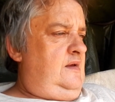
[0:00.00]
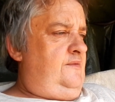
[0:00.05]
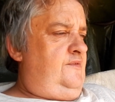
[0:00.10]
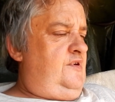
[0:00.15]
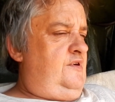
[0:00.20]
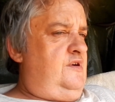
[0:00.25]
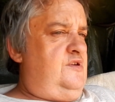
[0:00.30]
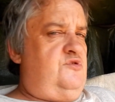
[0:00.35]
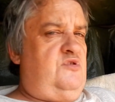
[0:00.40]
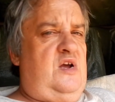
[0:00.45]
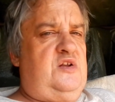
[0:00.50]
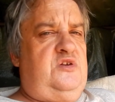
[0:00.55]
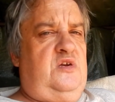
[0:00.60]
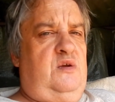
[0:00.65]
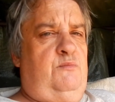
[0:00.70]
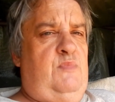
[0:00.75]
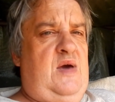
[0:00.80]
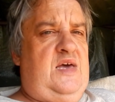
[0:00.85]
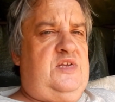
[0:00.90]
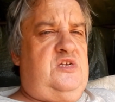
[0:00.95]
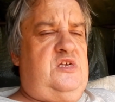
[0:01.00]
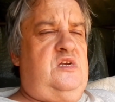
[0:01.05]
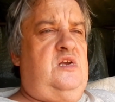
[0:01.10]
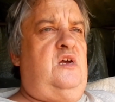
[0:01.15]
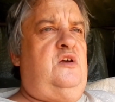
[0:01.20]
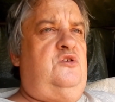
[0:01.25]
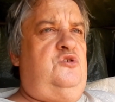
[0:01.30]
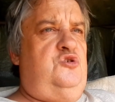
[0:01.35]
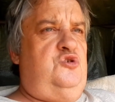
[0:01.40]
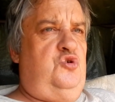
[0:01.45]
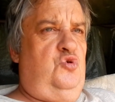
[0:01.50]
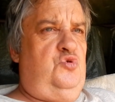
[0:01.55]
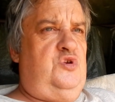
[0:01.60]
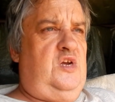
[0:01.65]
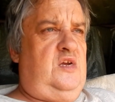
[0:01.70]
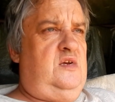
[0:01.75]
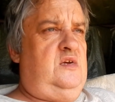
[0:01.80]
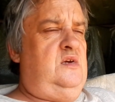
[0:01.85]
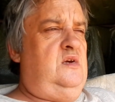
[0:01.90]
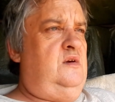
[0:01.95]
very tragic mass
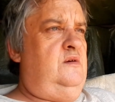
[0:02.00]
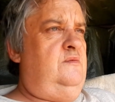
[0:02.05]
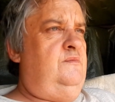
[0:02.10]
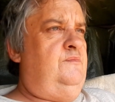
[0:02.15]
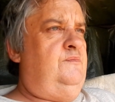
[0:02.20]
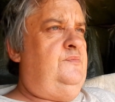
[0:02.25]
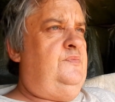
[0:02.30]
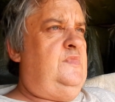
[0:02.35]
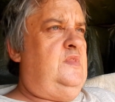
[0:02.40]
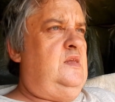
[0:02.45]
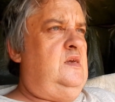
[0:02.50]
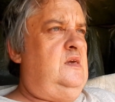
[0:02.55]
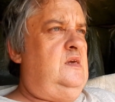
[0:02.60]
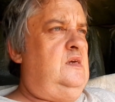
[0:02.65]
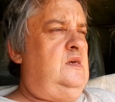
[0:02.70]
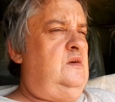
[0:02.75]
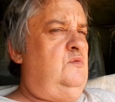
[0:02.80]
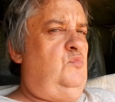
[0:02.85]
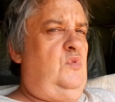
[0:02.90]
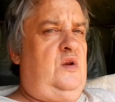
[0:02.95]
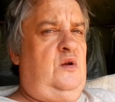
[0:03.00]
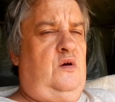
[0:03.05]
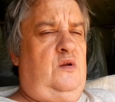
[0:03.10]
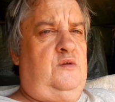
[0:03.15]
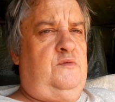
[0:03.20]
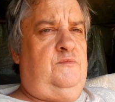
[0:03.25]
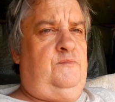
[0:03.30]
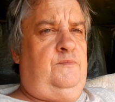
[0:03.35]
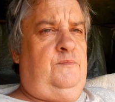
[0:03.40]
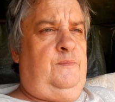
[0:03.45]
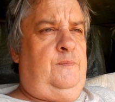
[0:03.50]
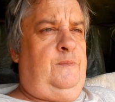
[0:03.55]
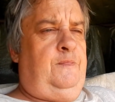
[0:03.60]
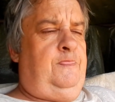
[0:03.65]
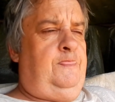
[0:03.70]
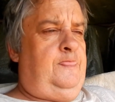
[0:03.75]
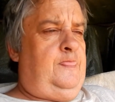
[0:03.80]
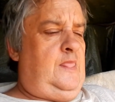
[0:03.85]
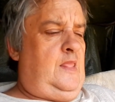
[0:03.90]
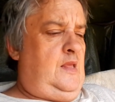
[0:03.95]
shooting went on,
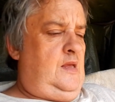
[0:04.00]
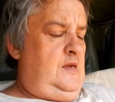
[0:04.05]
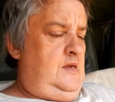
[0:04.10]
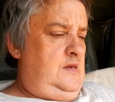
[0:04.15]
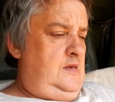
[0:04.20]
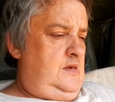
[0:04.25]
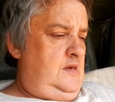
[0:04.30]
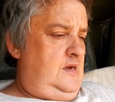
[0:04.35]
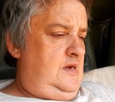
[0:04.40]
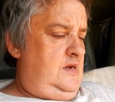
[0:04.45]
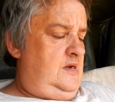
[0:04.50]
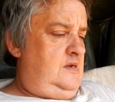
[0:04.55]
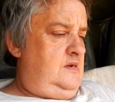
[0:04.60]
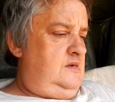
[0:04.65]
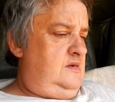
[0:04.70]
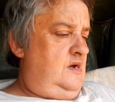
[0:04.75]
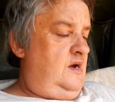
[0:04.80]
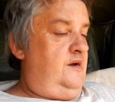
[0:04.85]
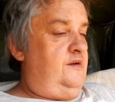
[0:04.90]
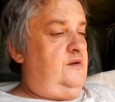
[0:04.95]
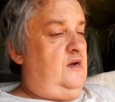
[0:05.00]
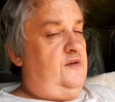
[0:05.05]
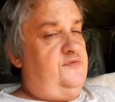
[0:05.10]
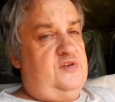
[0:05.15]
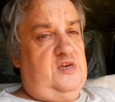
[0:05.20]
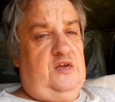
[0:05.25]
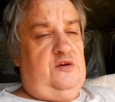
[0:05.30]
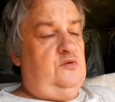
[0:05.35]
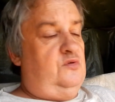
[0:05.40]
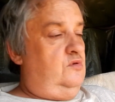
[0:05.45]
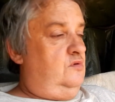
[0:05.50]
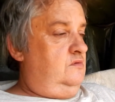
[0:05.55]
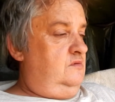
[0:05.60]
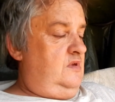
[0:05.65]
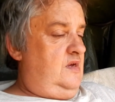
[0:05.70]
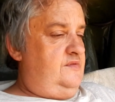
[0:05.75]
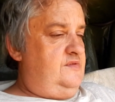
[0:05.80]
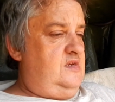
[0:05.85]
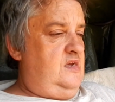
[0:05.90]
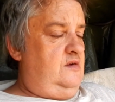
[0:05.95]
and I've seen it
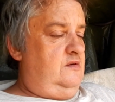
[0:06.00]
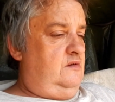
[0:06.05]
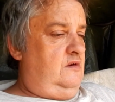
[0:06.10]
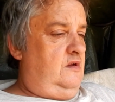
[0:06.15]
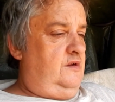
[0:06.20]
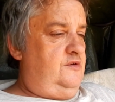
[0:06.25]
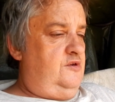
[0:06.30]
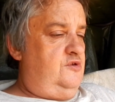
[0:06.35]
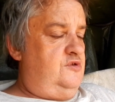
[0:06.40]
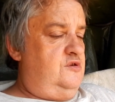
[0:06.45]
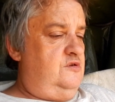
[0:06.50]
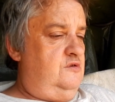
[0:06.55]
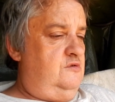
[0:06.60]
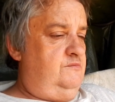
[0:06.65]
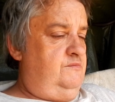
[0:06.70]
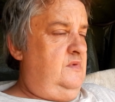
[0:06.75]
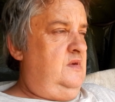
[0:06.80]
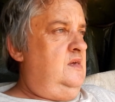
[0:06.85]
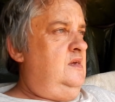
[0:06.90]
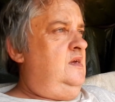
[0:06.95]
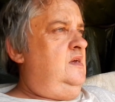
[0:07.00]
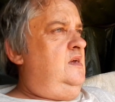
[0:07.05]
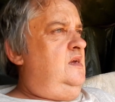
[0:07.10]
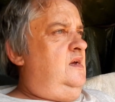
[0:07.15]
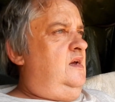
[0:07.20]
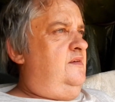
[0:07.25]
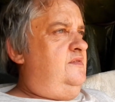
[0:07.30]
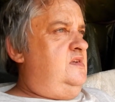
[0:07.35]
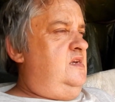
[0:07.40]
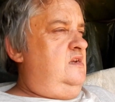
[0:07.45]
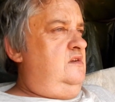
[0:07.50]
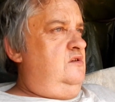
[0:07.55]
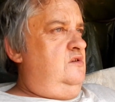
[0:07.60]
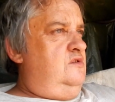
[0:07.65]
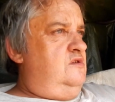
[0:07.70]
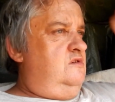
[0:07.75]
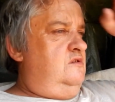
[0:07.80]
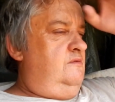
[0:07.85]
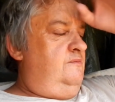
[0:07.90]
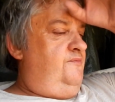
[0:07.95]
all on YouTube. I've
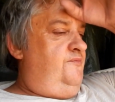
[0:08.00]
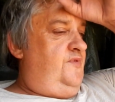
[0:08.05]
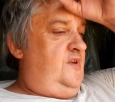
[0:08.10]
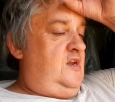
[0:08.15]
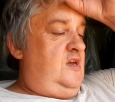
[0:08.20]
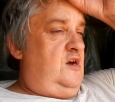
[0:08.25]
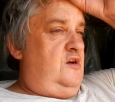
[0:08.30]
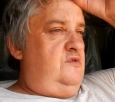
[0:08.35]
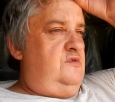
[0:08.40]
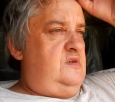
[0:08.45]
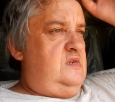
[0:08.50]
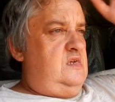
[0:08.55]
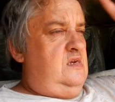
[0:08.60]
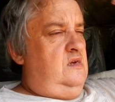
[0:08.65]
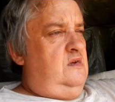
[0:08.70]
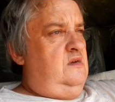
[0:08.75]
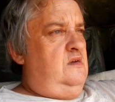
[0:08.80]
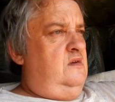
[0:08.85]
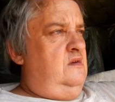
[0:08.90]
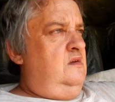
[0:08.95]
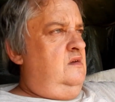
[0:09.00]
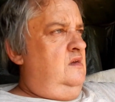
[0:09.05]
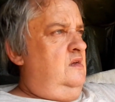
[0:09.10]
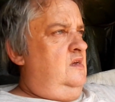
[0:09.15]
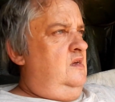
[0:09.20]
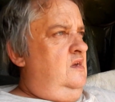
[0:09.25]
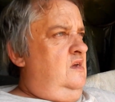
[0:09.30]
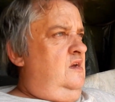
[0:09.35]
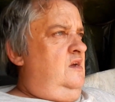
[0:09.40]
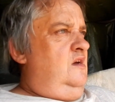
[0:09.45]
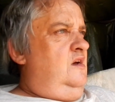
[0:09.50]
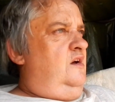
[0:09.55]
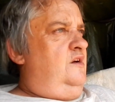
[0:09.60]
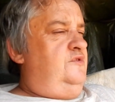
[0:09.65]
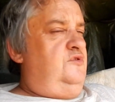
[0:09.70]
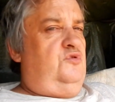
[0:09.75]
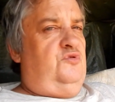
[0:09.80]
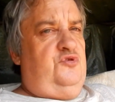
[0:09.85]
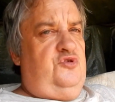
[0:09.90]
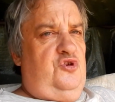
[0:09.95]
seen YouTube videos
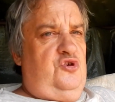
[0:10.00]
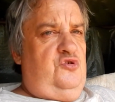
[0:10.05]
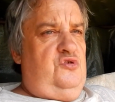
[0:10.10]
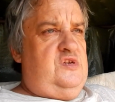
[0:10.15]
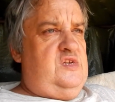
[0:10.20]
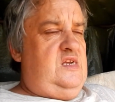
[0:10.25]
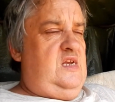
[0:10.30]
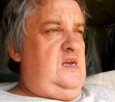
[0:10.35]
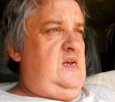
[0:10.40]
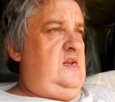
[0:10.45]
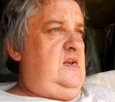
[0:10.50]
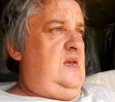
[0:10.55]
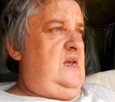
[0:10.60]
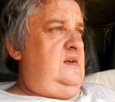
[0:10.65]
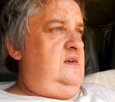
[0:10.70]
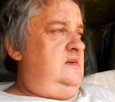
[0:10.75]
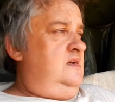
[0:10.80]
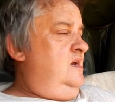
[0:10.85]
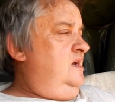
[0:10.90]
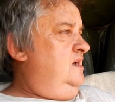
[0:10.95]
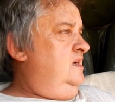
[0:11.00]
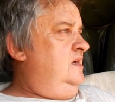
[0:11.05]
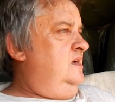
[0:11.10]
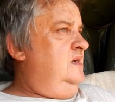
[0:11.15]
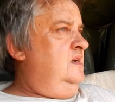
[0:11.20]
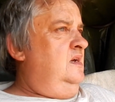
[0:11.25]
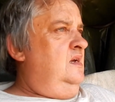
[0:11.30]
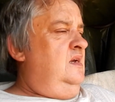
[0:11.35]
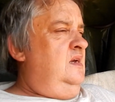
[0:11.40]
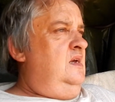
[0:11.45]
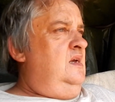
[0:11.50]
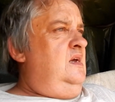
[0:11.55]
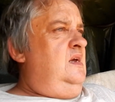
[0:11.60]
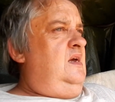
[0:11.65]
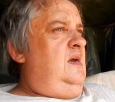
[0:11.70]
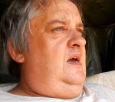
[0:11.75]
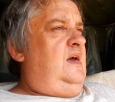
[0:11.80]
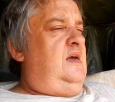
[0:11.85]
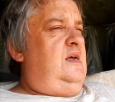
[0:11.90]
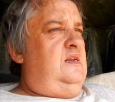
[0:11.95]
on your new CNN
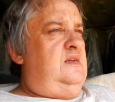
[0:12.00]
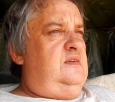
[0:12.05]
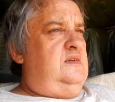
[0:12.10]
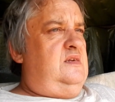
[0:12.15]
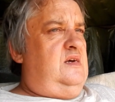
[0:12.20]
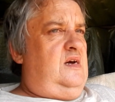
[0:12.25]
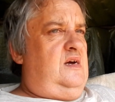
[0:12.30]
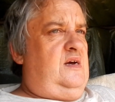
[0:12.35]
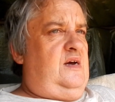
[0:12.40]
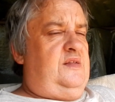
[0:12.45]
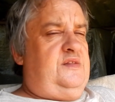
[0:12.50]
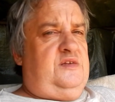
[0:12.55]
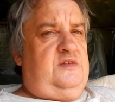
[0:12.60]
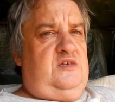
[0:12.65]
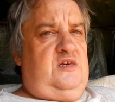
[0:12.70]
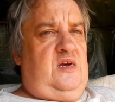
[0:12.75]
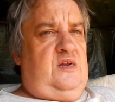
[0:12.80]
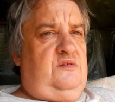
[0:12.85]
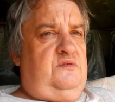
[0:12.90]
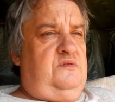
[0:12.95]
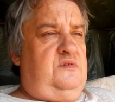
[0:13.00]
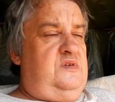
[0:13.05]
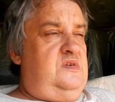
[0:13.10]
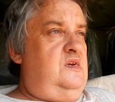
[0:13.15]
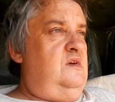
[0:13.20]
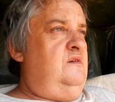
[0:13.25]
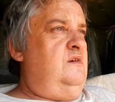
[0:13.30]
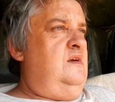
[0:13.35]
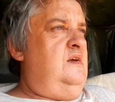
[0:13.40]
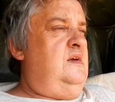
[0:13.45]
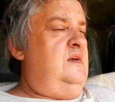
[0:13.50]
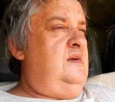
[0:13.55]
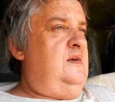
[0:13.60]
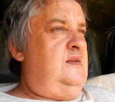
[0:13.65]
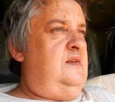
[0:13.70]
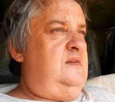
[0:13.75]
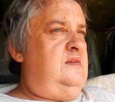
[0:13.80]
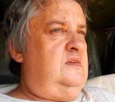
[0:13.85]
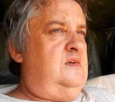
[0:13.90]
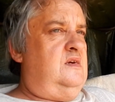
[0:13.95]
and other channels,
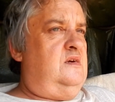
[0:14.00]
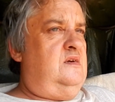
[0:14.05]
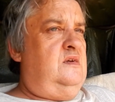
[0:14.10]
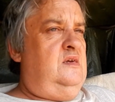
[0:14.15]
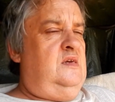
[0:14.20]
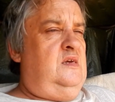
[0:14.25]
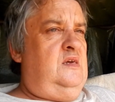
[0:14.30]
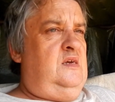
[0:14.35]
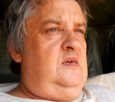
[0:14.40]
and